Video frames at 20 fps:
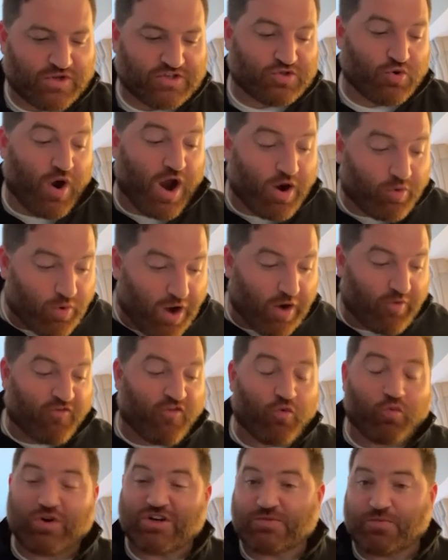And so our
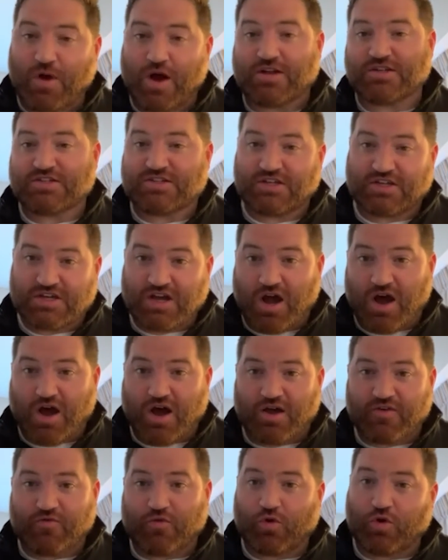rightful response to
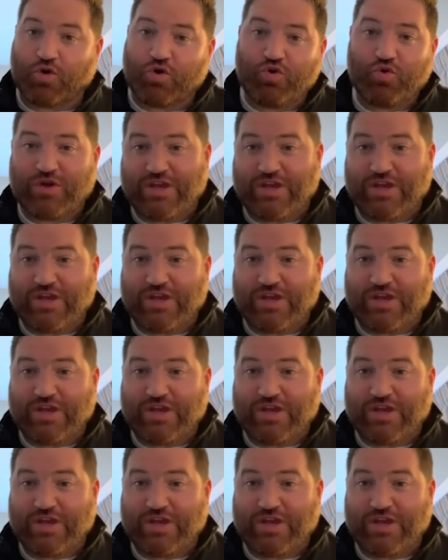God for who